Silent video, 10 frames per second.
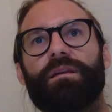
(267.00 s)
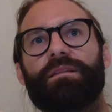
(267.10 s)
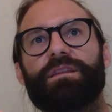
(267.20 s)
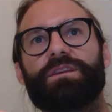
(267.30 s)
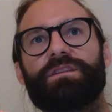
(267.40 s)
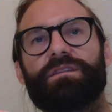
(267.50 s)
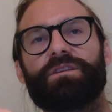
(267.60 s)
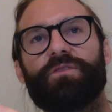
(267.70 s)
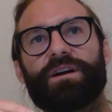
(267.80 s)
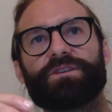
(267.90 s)

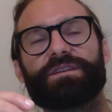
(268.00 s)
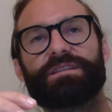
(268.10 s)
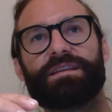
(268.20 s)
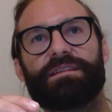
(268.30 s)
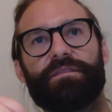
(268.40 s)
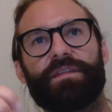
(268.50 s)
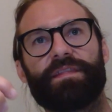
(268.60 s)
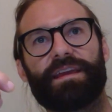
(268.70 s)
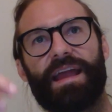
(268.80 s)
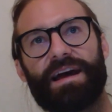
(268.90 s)
you actually see then that
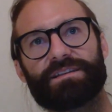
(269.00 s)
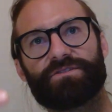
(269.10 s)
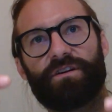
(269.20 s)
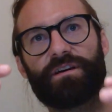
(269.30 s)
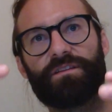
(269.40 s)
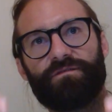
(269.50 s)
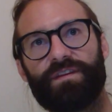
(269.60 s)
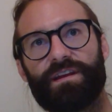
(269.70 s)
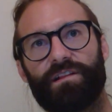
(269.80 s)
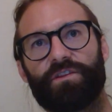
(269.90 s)
the gastroc and the VL,